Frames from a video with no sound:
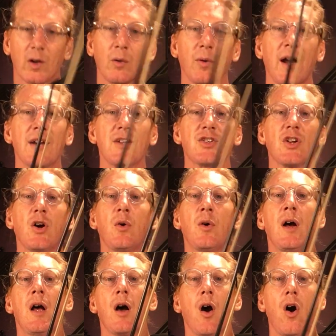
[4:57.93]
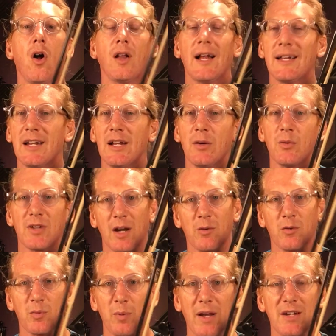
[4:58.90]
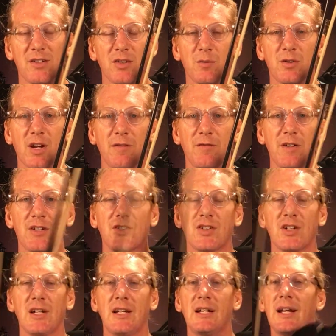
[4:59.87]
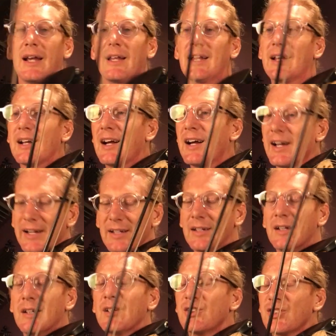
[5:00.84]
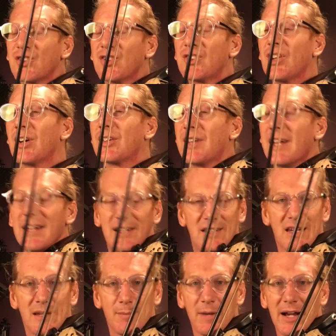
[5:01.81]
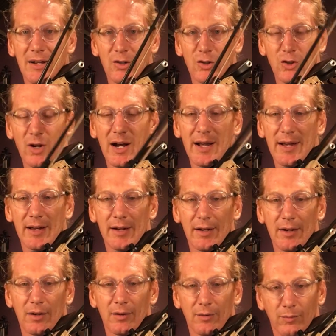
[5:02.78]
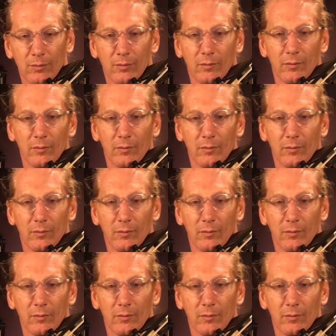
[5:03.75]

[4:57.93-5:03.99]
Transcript: right? So all I did was I was playing some stuff in C, and then I stuck that D minor triad in there.